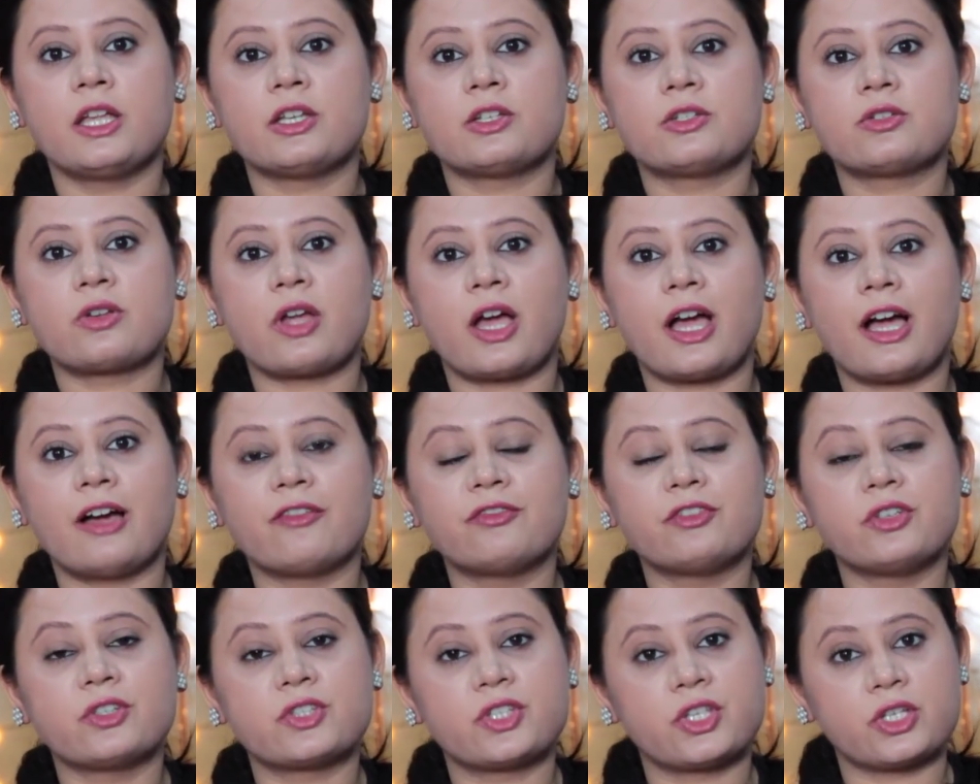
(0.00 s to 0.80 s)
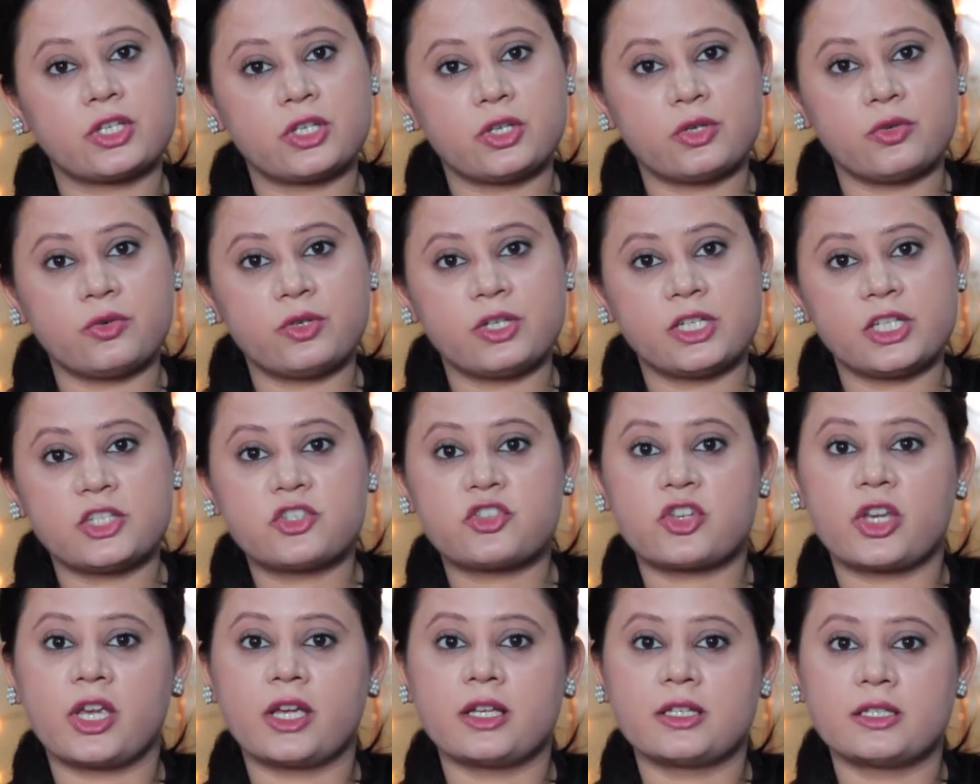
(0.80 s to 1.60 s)
to have your security
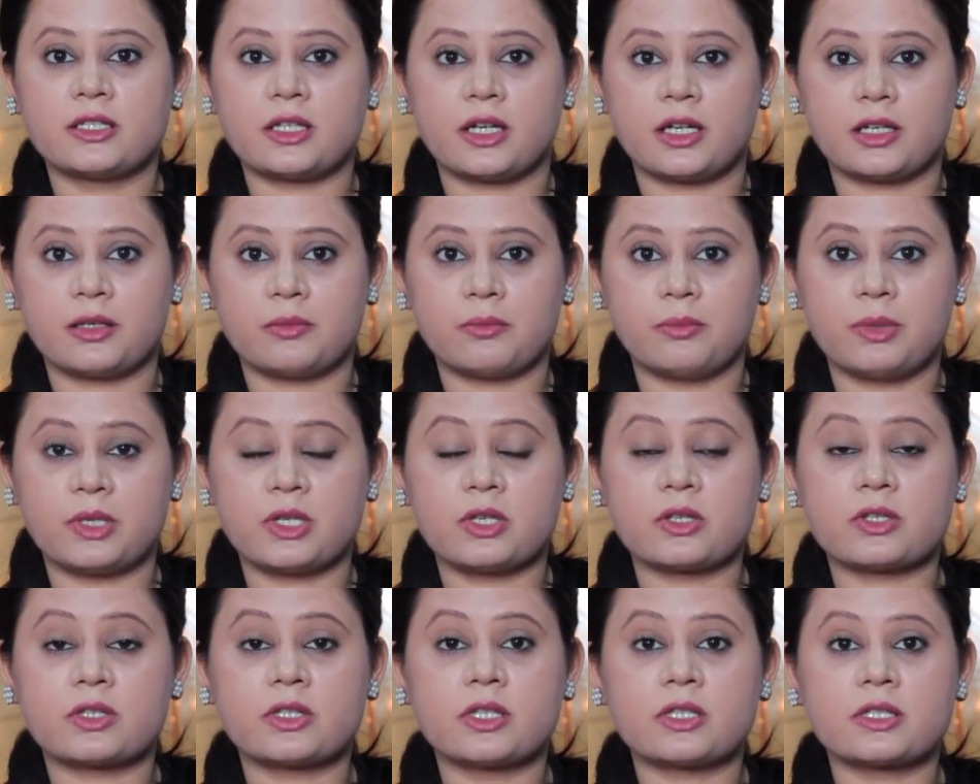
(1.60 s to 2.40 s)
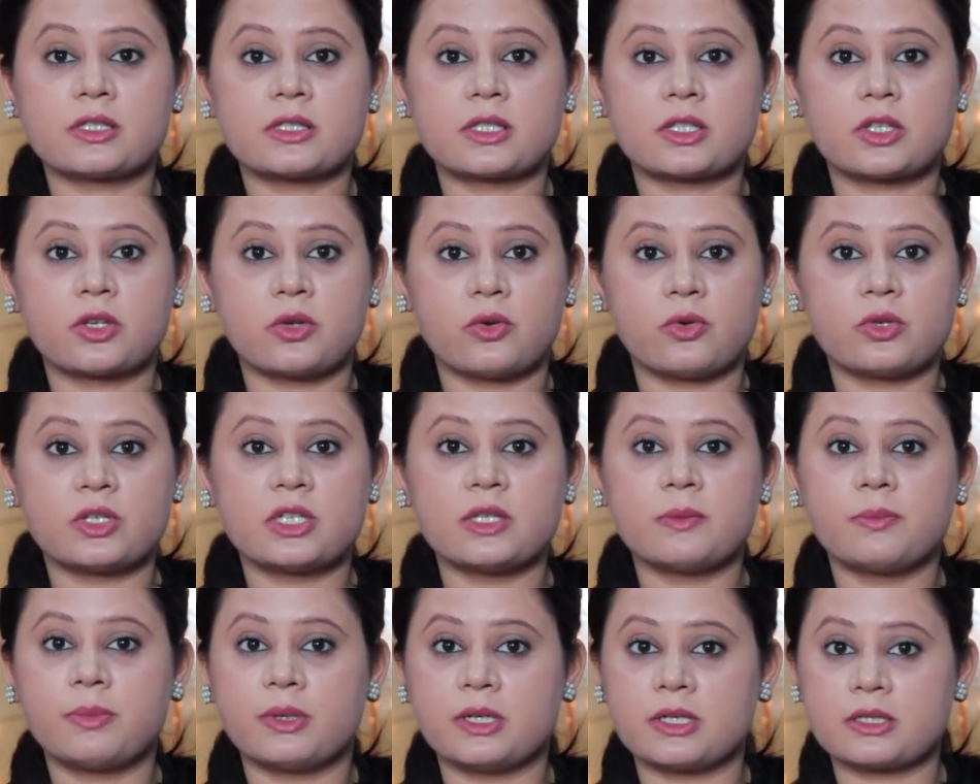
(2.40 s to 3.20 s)
check done, because the
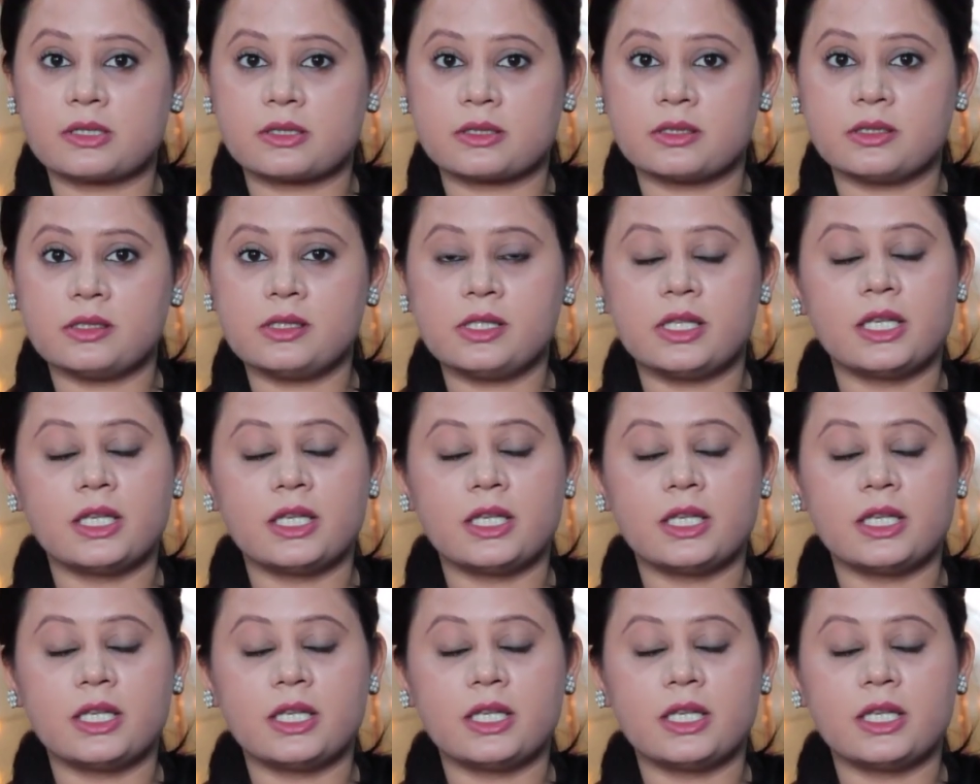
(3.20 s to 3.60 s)
security personnel,